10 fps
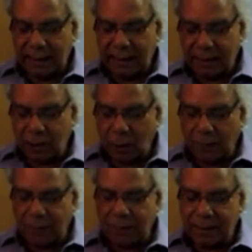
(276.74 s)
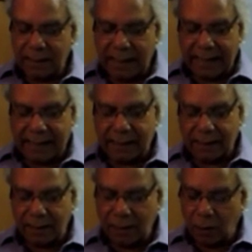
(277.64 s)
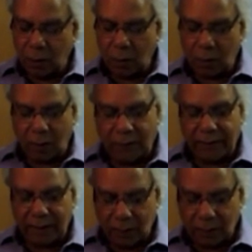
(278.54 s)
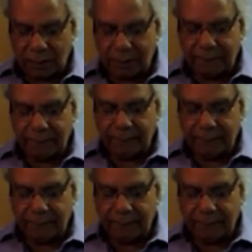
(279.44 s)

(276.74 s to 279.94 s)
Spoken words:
He stops at door of a house.